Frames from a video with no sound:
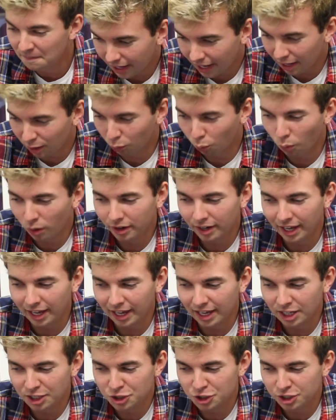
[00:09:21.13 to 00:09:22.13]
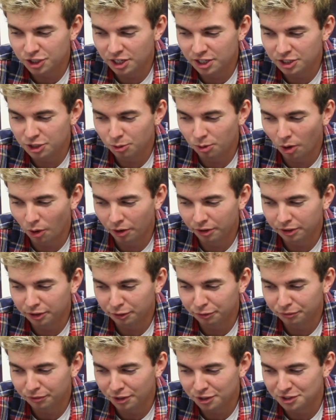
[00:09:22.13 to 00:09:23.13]
At what age did you go on
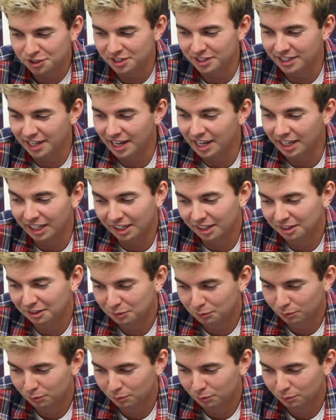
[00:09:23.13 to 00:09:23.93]
your first date?